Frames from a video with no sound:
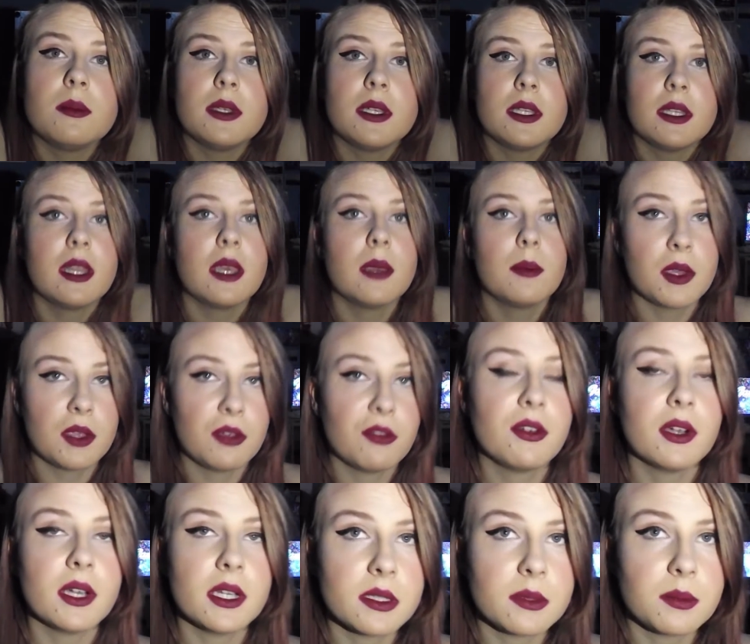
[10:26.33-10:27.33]
me that my
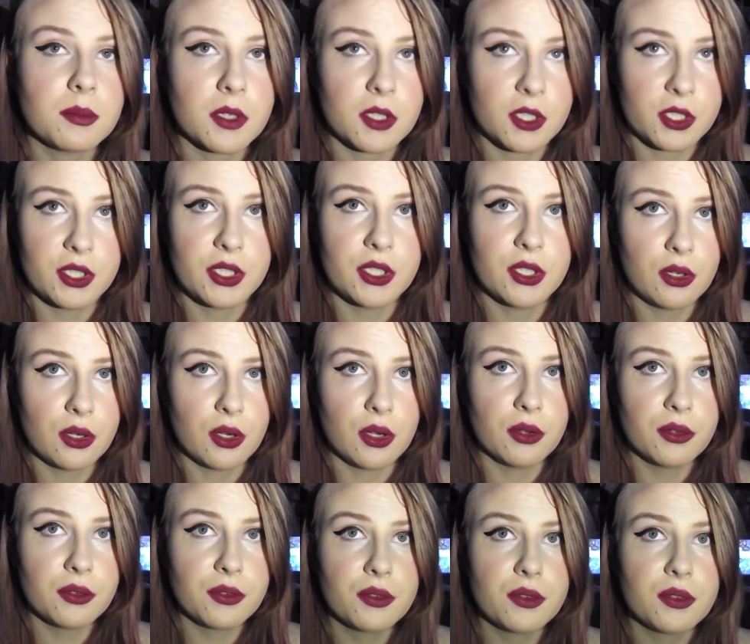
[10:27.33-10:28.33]
friends brushed it
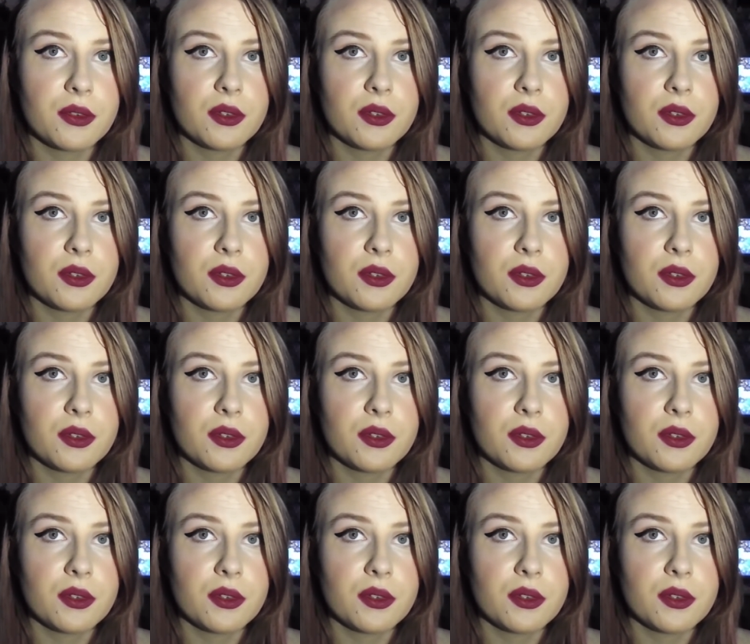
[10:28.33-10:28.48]
off